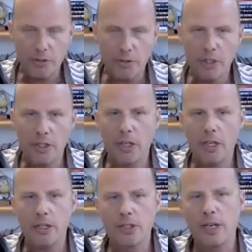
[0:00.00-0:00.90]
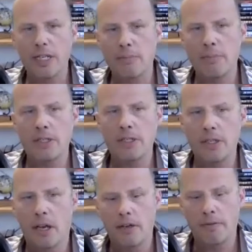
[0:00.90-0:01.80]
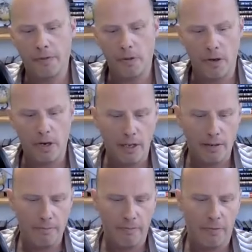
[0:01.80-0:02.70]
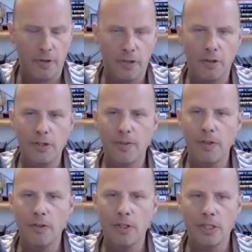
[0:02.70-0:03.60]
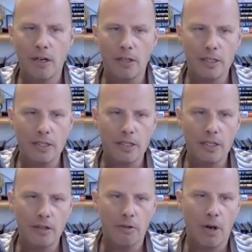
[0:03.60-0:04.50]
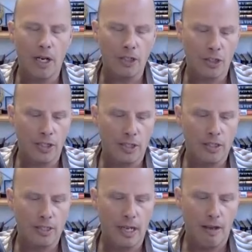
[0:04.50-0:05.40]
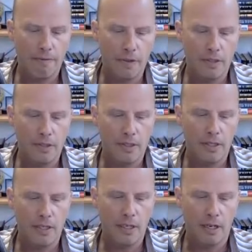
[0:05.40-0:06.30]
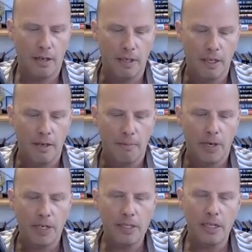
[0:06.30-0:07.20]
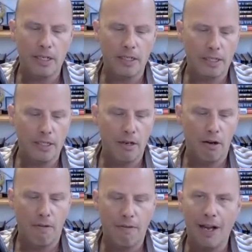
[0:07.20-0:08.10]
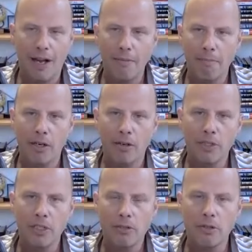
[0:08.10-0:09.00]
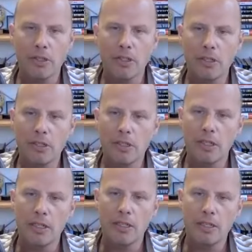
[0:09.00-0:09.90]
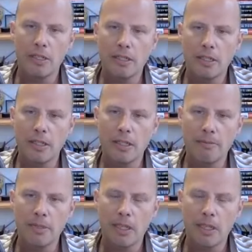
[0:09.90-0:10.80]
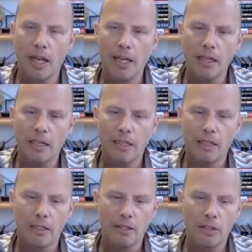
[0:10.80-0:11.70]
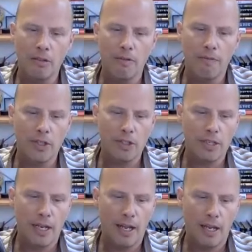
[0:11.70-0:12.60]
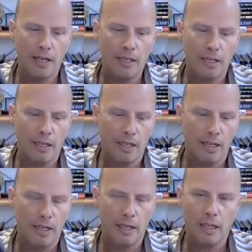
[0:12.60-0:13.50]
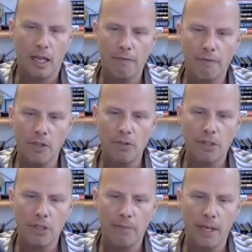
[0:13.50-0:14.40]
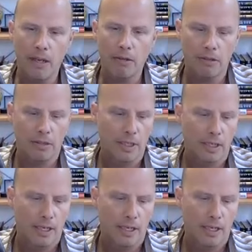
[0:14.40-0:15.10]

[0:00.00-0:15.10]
I'm doing good. It's great to meet you down in Florida. And for those viewers that are listening or watching, Saf is the president and CEO of iMetal Resources. It's themes like you've just had a lot of news come out,